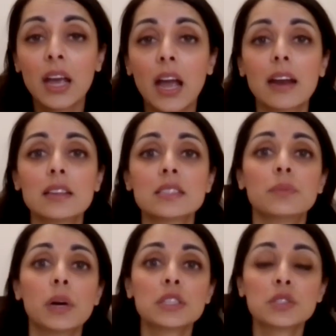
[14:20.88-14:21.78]
And as the
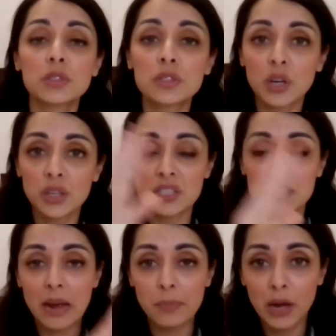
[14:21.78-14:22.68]
muscles start to
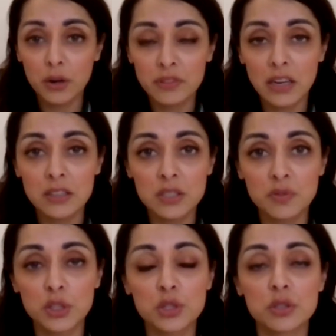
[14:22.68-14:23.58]
snap out of that
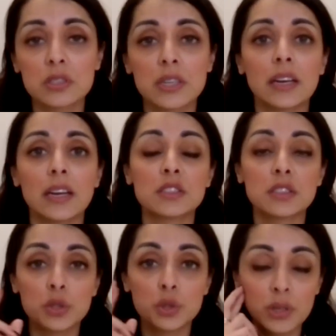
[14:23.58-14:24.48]
dysfunctional state, as
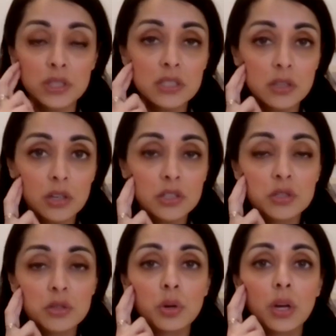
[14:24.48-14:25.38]
the joints start
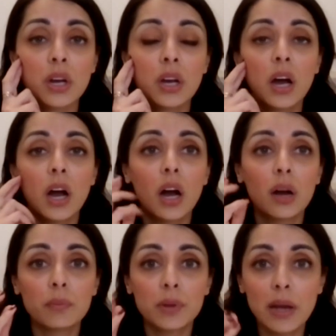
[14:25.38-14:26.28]
to
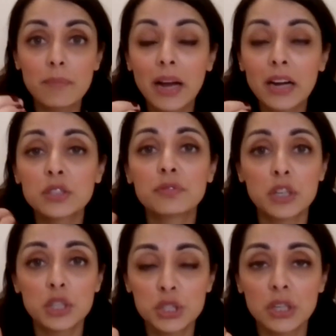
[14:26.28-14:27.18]
get back to
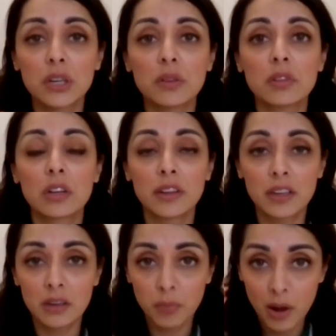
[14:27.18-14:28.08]
function, the
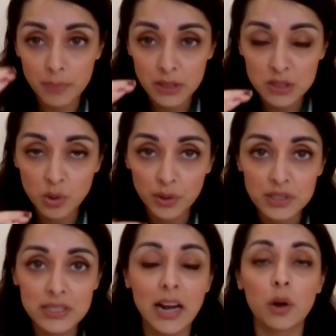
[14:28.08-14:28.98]
clicking and popping is going
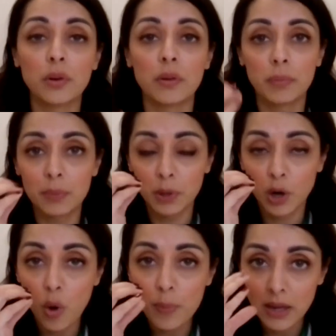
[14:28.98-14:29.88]
down, people
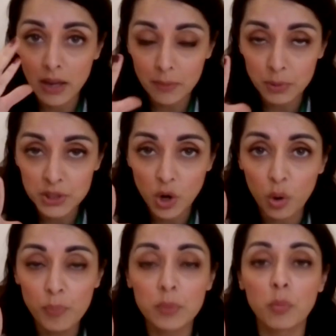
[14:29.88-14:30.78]
are able to
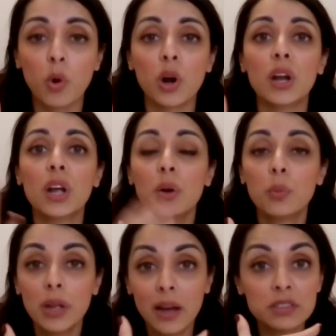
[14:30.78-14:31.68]
open more.
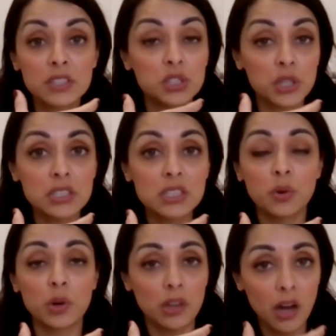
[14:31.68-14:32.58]
We have to adjust the
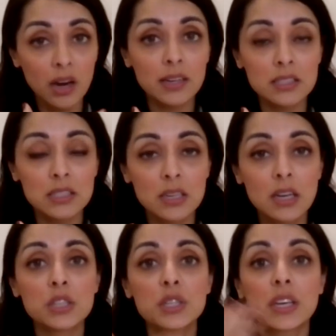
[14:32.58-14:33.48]
orthotics
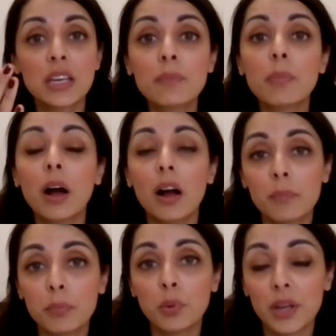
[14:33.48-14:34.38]
to keep
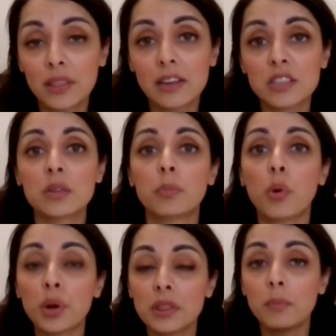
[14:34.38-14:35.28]
up with and
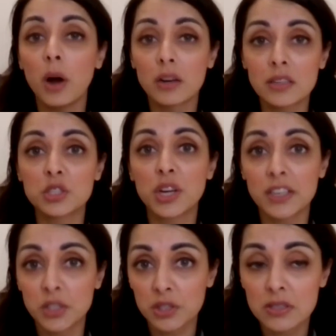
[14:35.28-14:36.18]
support the body's
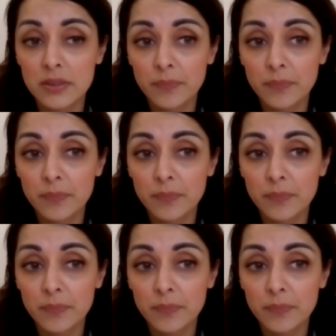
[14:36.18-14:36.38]
changes.